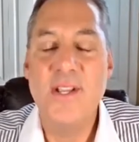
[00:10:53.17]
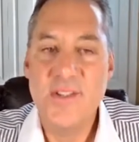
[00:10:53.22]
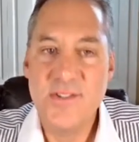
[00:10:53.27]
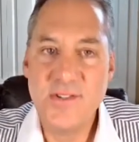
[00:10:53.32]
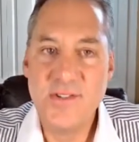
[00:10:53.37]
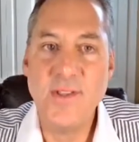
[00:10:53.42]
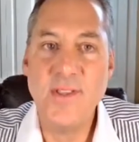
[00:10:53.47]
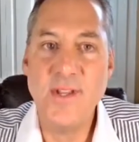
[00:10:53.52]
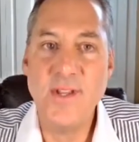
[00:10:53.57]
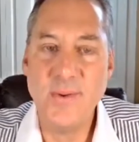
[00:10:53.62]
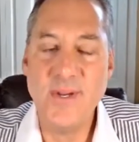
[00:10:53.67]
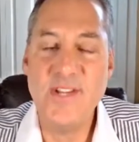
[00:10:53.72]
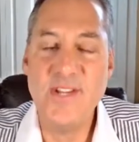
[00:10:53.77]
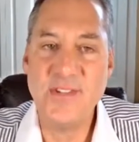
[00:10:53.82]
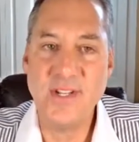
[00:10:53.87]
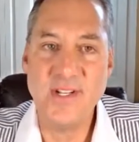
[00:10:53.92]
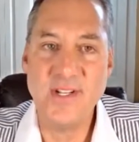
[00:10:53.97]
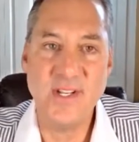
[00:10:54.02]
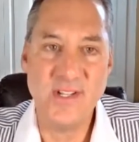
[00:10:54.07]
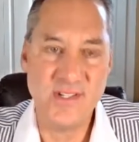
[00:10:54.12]
So there
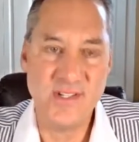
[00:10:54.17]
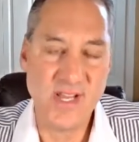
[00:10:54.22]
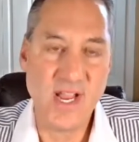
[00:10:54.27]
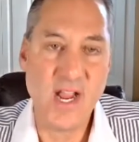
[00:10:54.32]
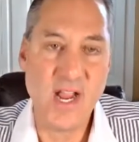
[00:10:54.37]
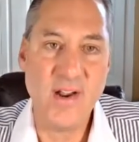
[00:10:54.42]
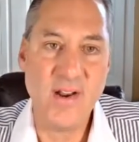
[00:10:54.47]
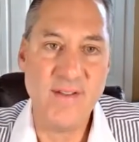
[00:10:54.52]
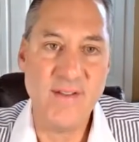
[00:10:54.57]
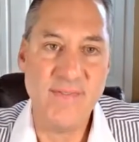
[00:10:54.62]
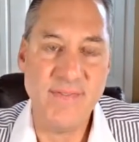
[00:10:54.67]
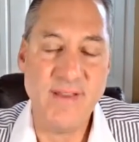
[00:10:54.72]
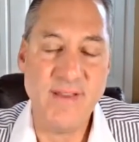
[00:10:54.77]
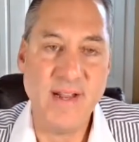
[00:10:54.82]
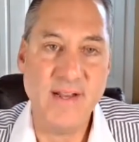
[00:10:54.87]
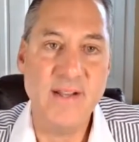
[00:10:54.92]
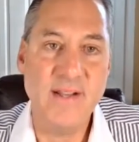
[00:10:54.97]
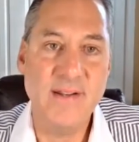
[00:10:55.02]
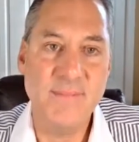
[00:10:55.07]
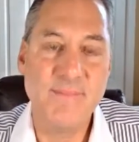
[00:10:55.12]
is a desired
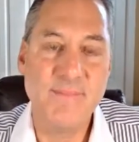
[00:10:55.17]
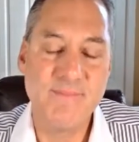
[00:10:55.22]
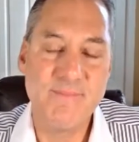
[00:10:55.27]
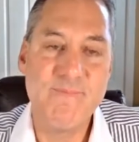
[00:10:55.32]
effect.